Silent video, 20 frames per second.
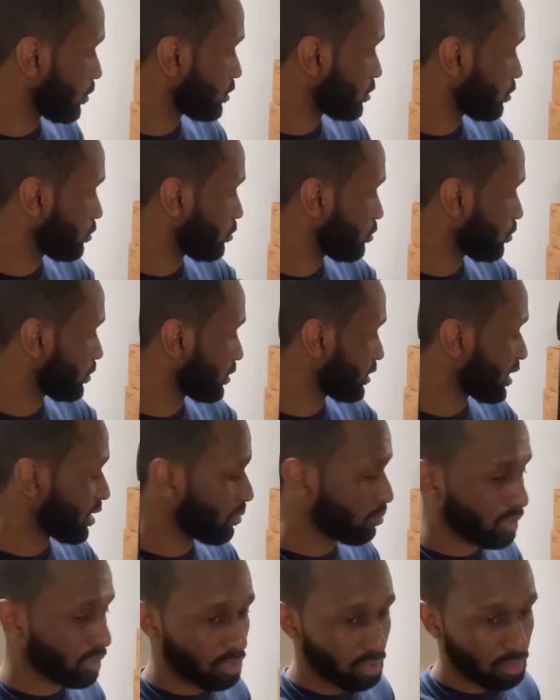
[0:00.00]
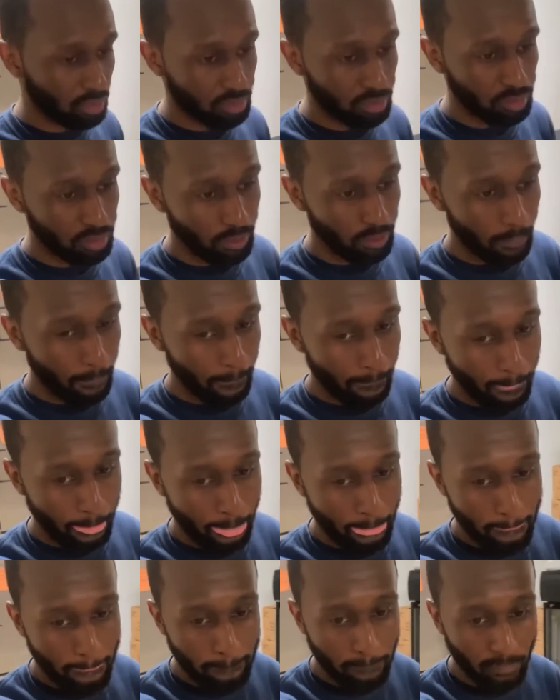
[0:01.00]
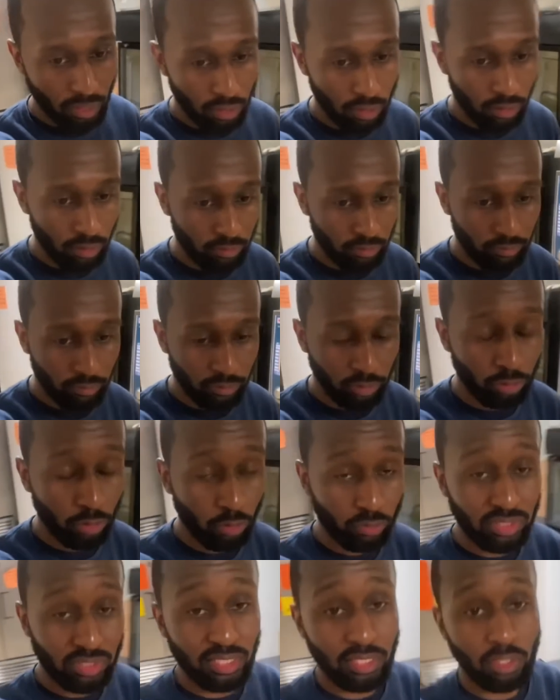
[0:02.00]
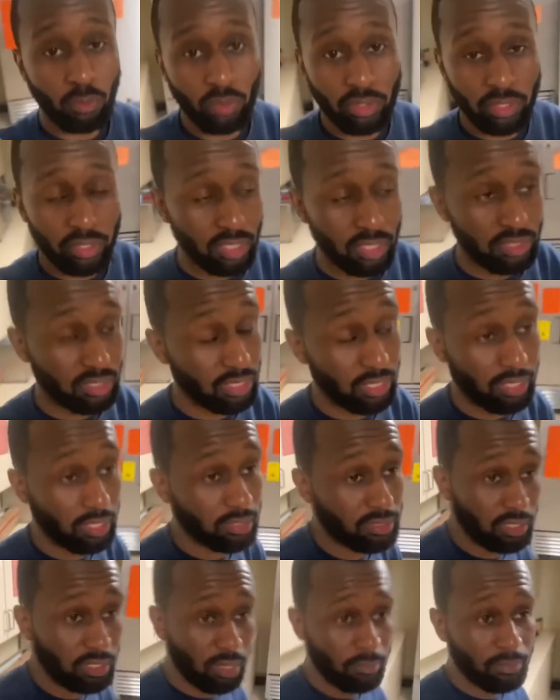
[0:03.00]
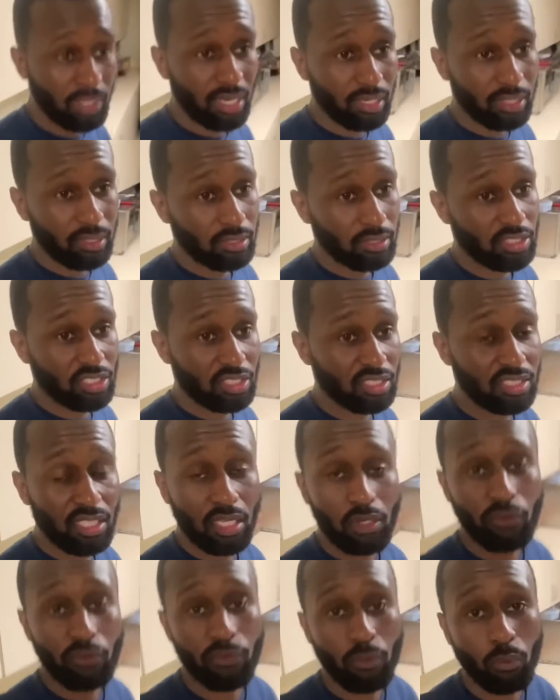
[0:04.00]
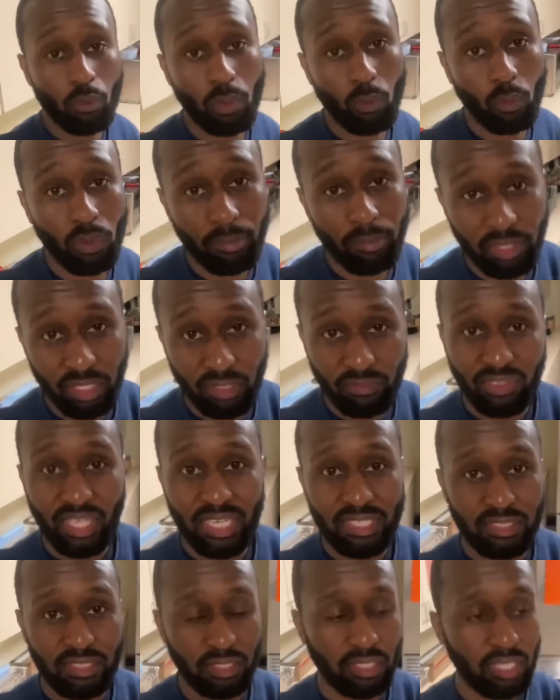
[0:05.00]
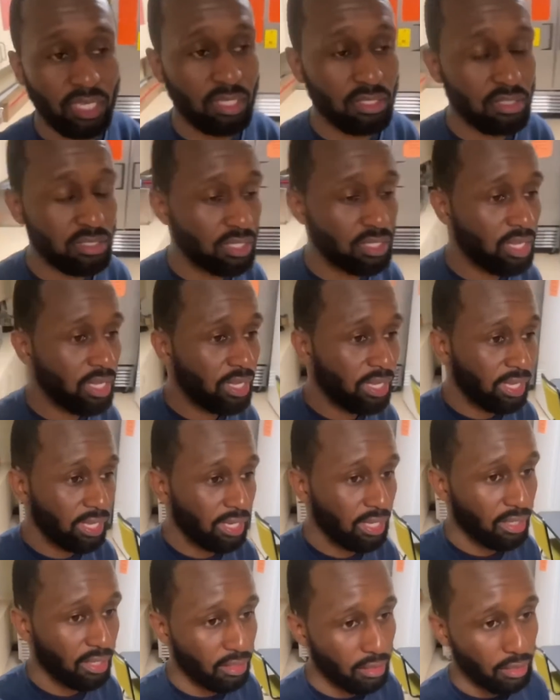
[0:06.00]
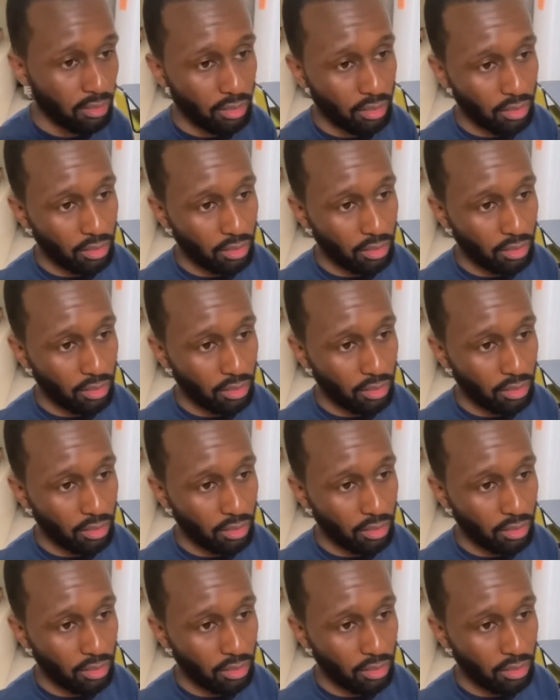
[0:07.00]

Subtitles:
to do with that, because you know, because like I said, I'm not gonna just settle for one woman if that's the case. And